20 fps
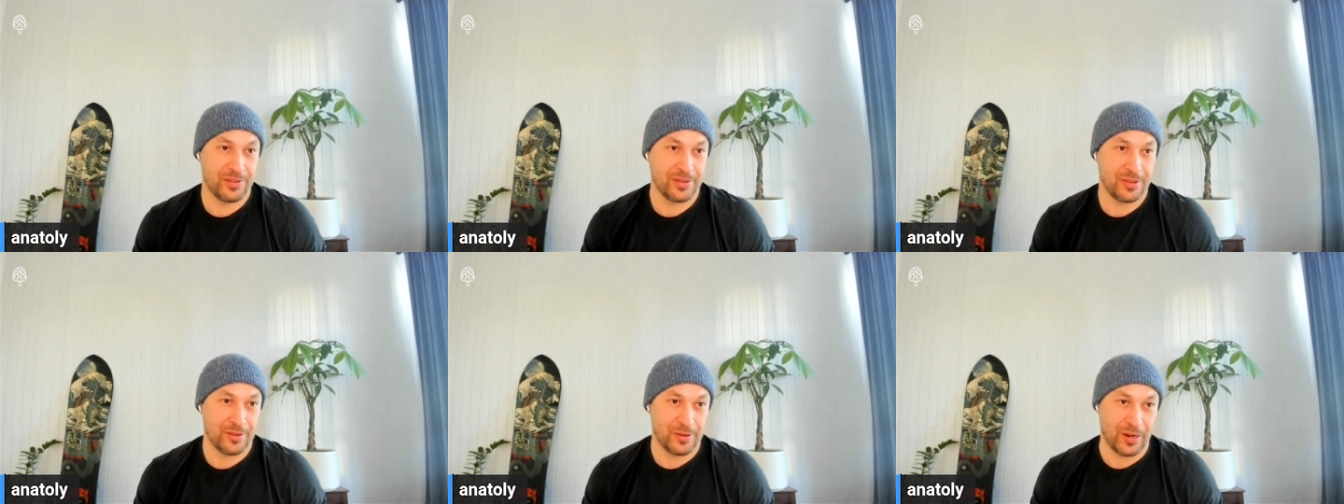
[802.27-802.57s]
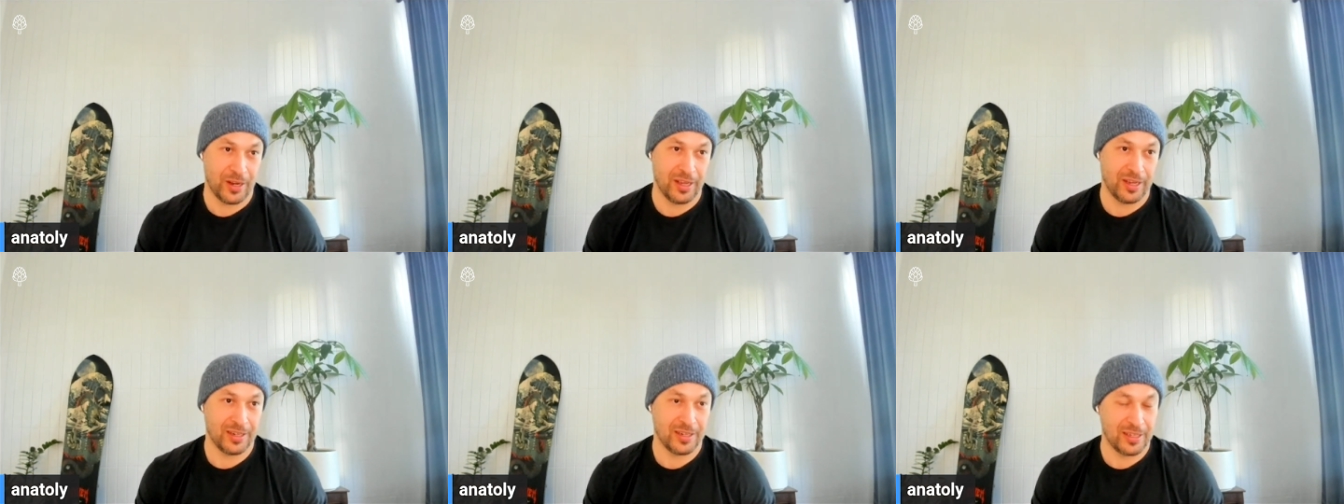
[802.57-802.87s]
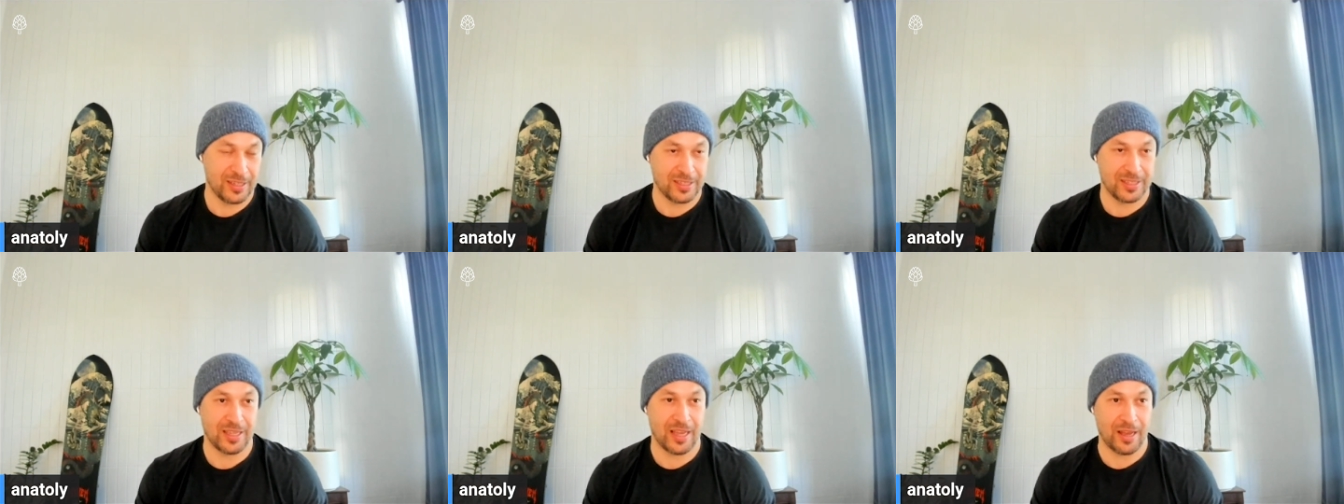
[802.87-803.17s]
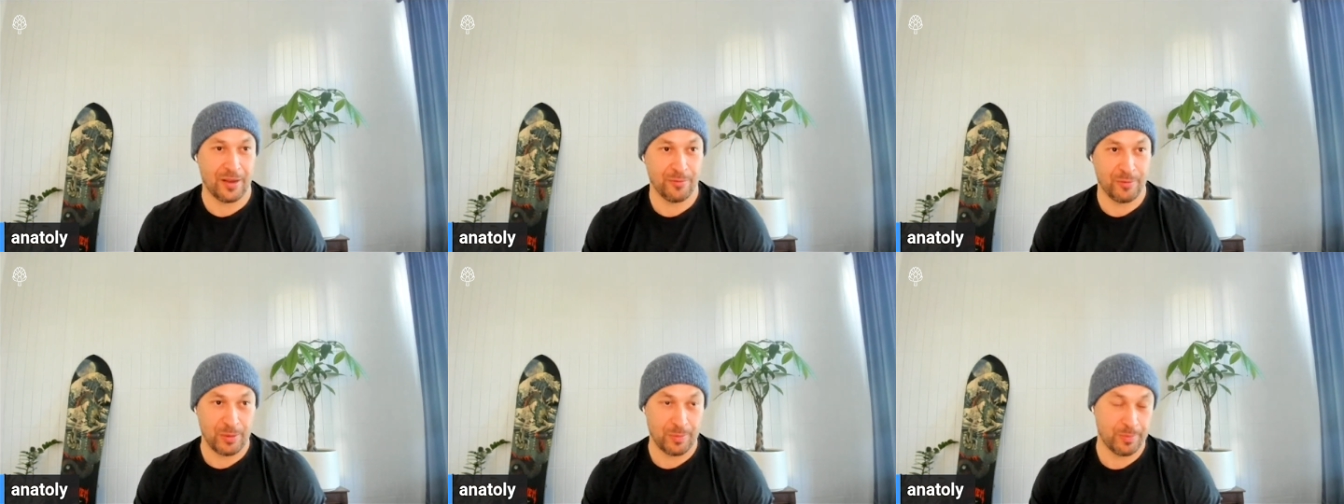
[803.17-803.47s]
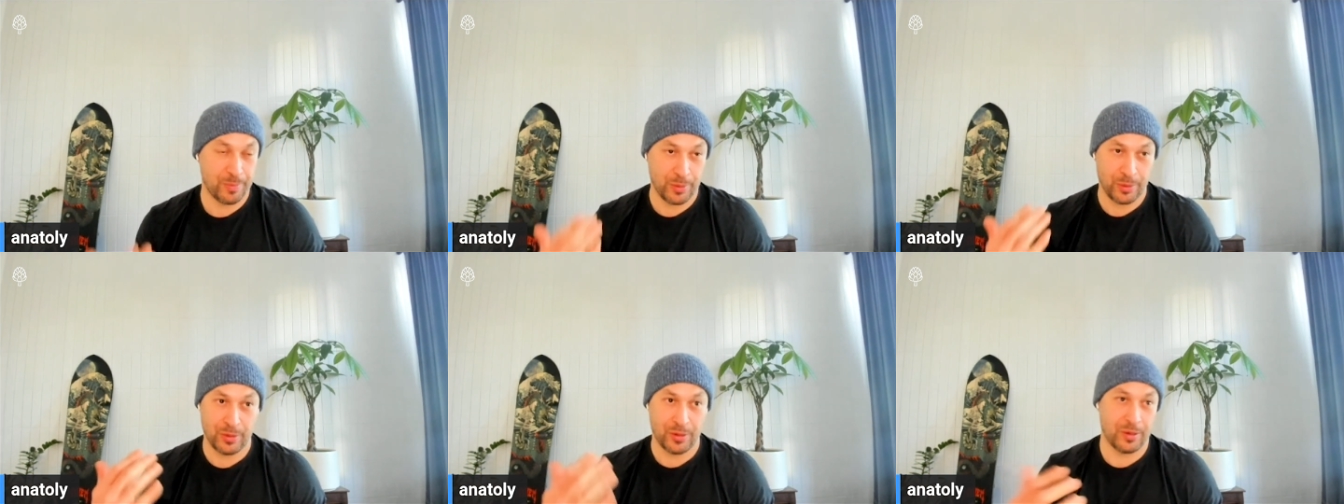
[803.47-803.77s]
right, is that we
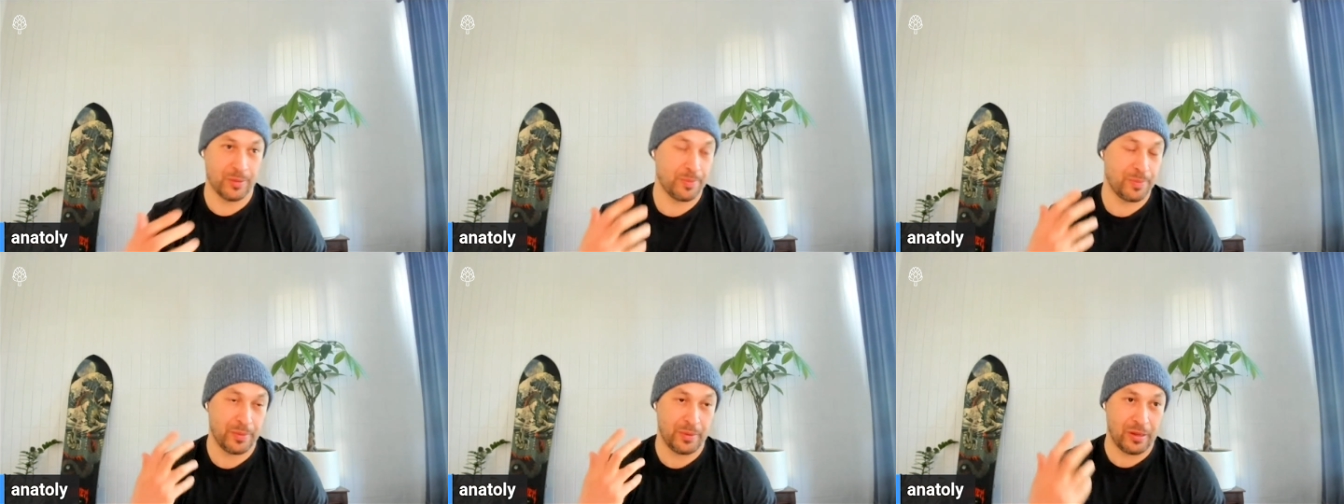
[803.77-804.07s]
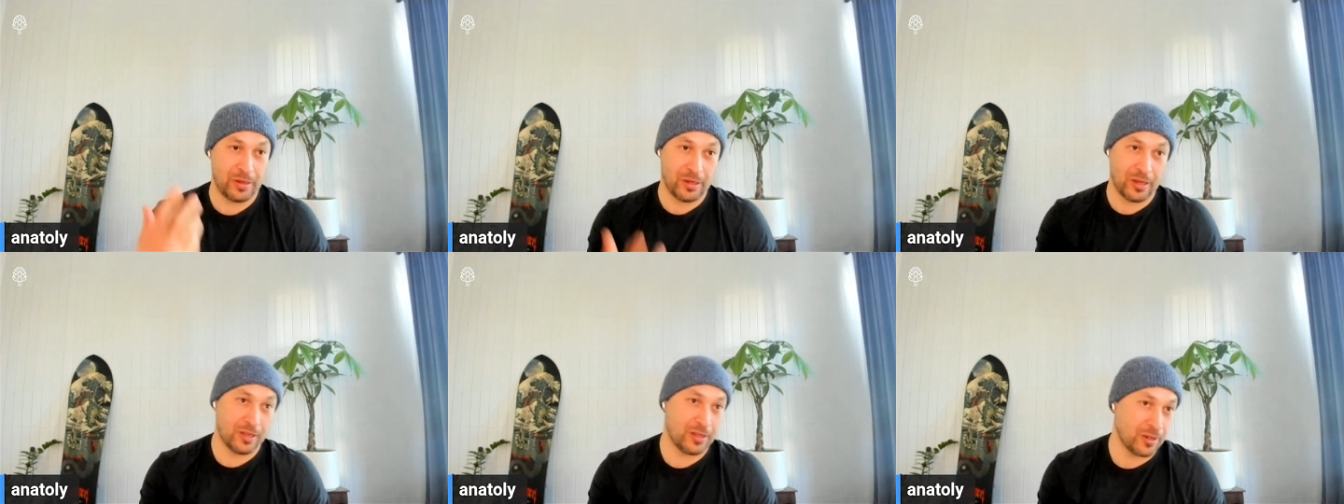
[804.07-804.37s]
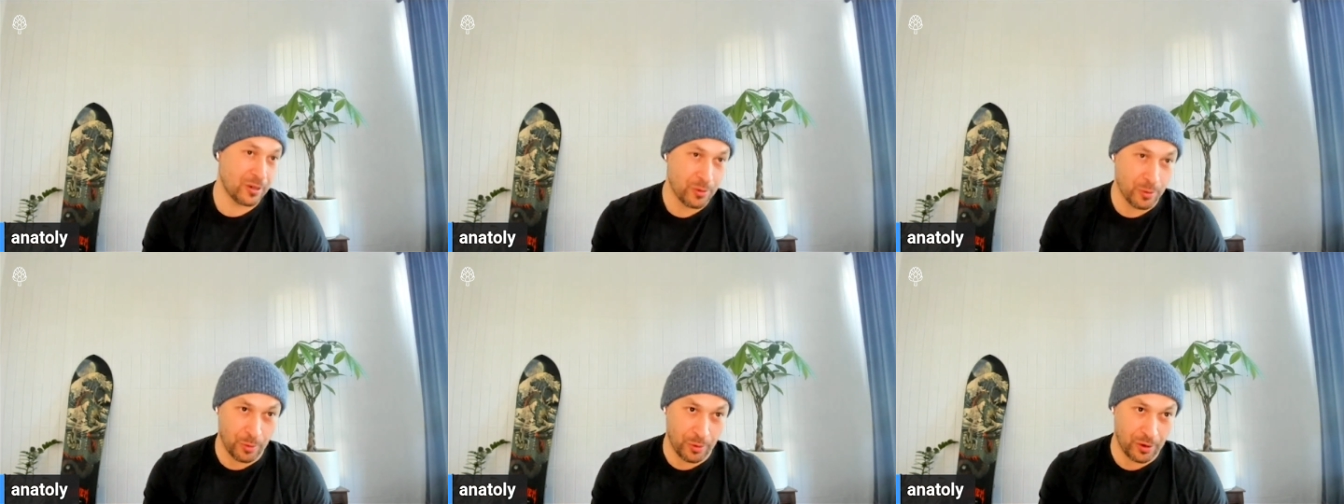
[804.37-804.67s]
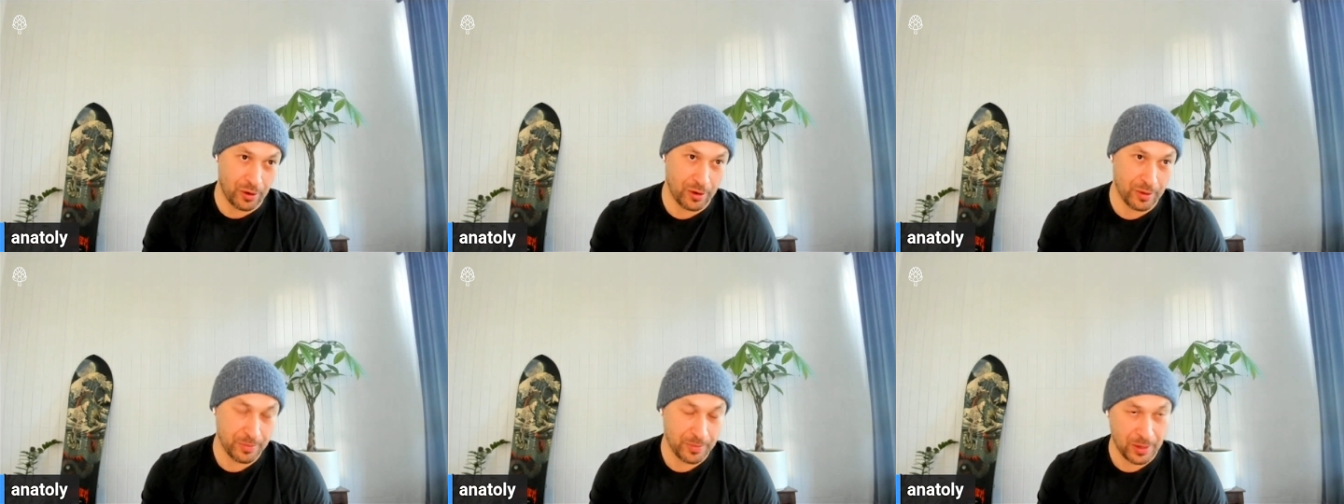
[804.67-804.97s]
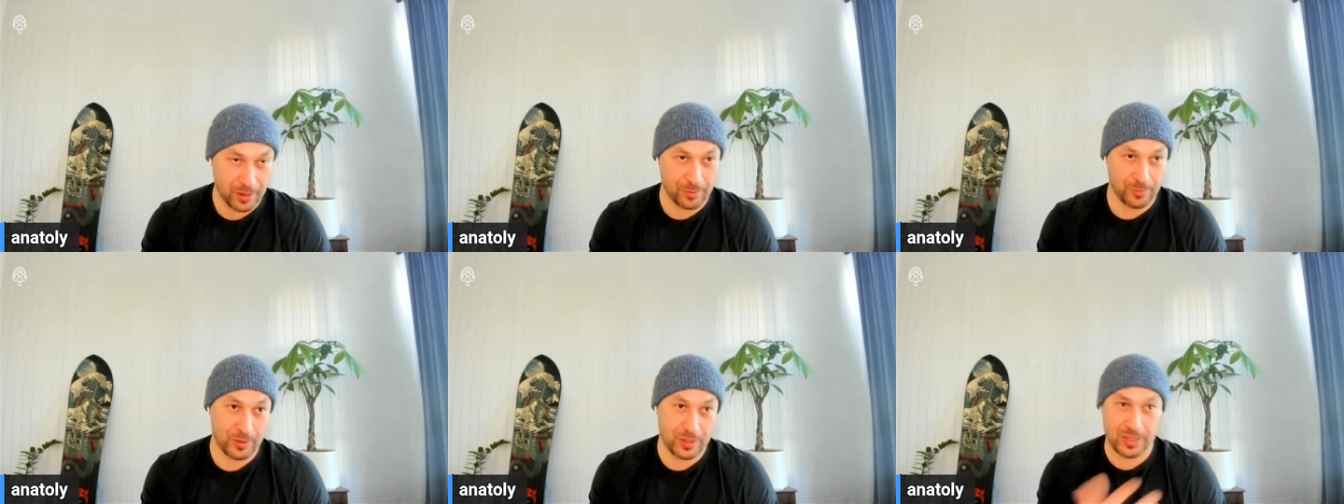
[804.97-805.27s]
boot up another quorum
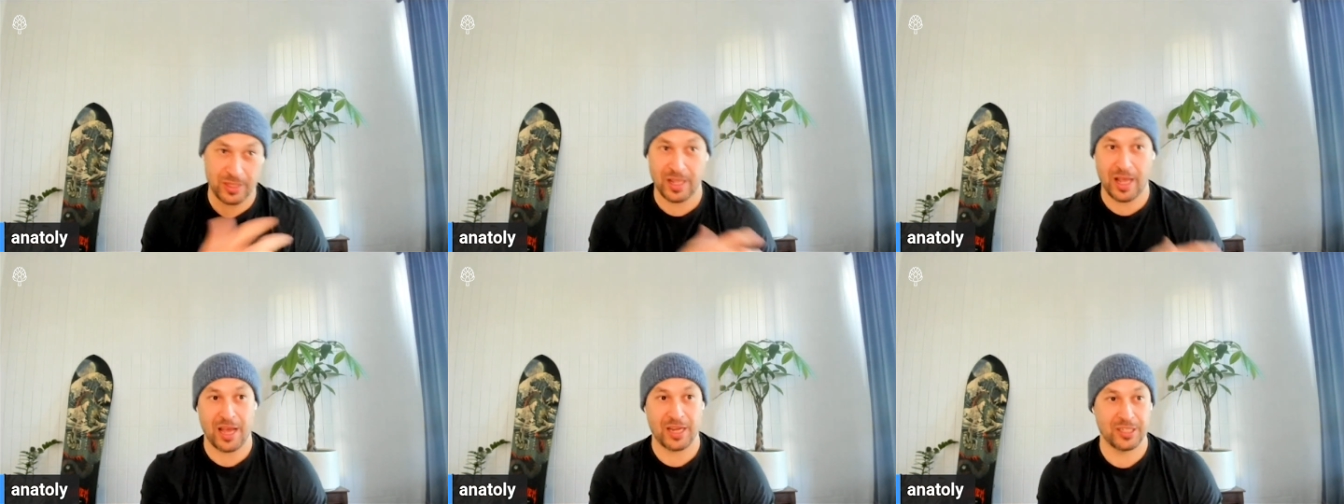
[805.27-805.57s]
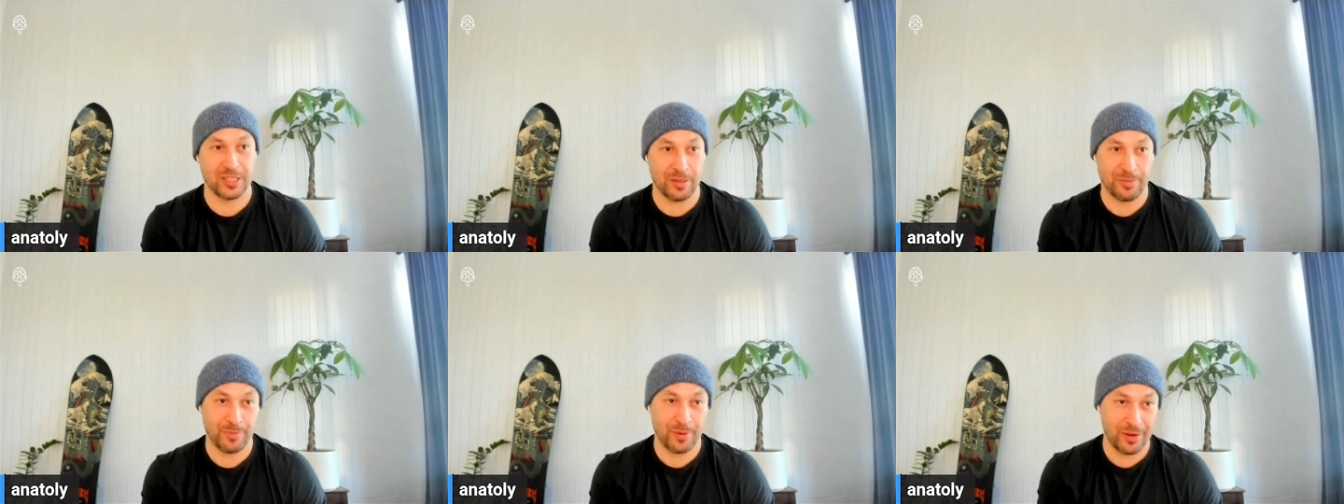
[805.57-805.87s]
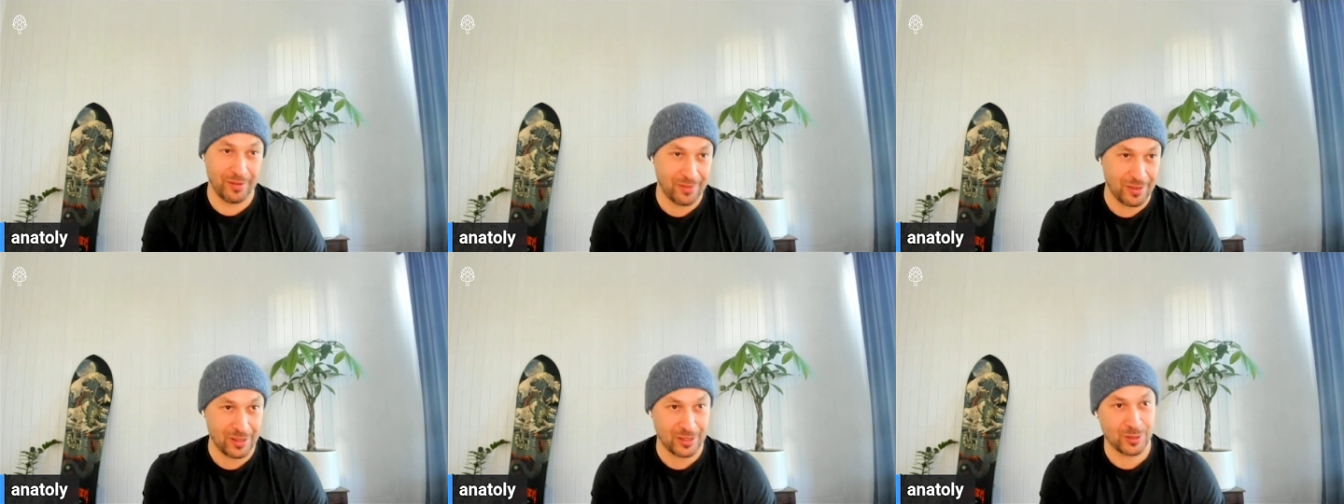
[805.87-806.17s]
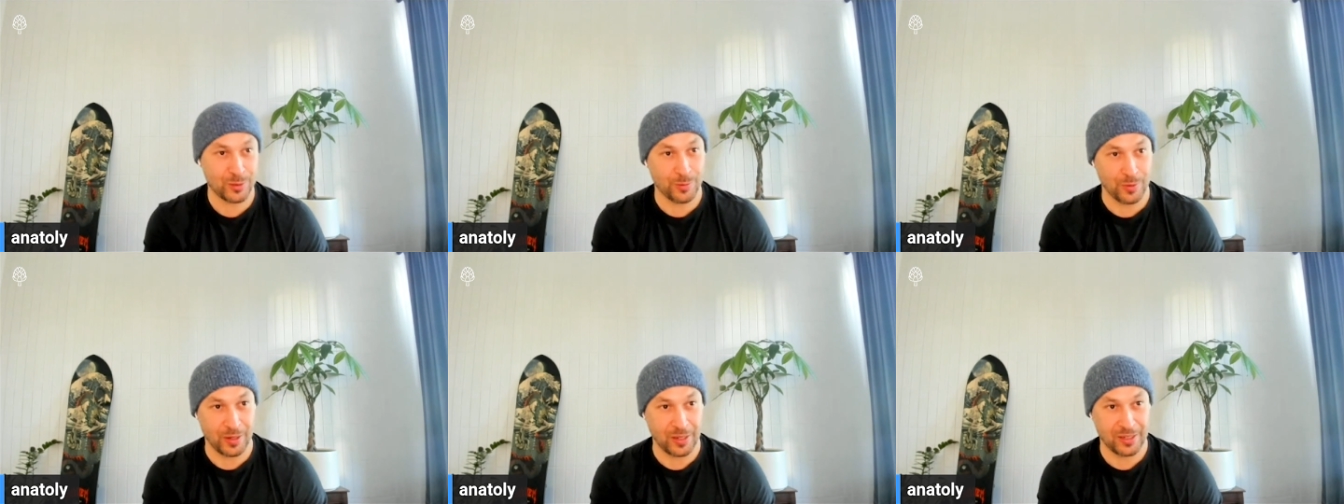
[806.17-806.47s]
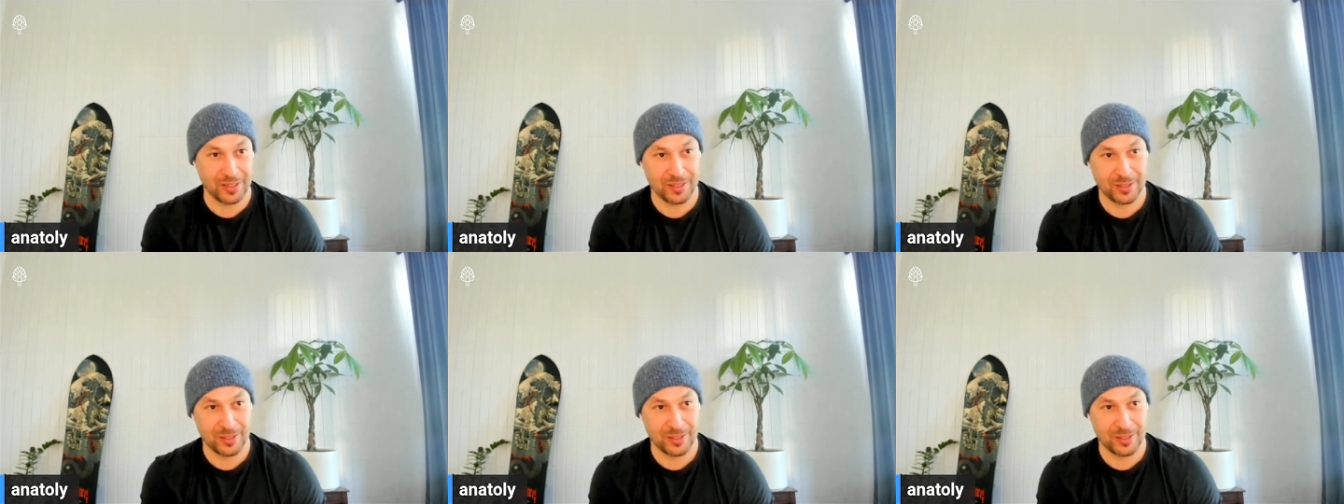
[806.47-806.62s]
and we slash the previous one,